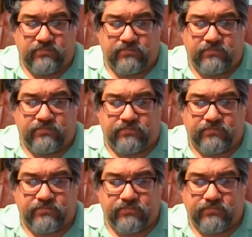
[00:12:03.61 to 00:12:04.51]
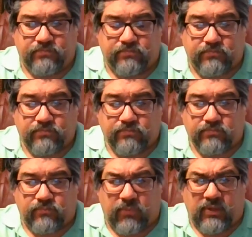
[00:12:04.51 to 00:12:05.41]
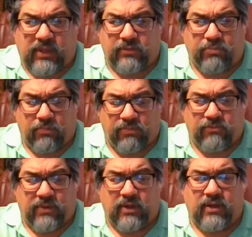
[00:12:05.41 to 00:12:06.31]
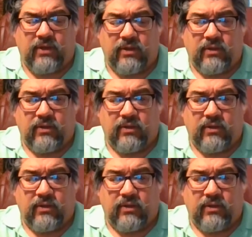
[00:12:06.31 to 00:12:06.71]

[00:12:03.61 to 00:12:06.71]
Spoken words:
that the purpose behind